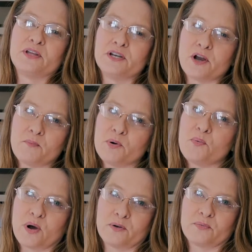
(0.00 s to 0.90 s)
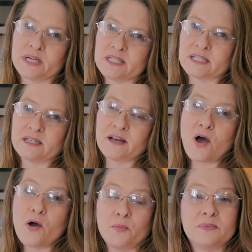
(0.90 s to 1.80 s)
the number one reason
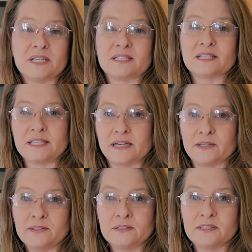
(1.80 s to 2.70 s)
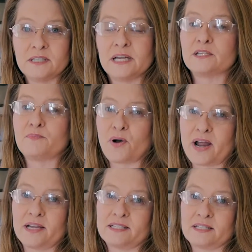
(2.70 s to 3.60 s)
a home doesn't sell is
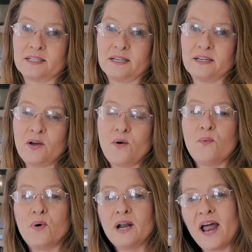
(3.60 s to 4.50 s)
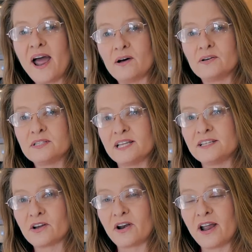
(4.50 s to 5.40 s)
price. One house
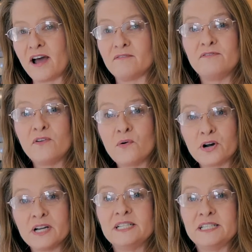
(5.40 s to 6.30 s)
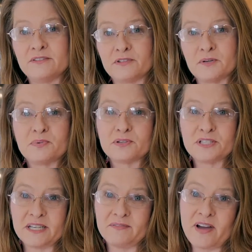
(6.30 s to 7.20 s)
is going to have four different
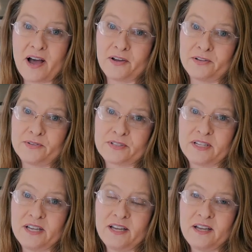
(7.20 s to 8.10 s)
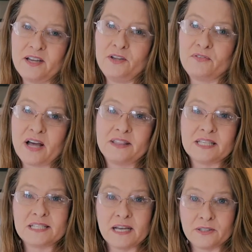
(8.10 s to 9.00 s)
perceived values. You've got the
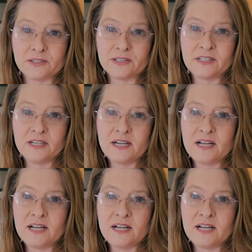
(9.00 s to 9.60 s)
seller,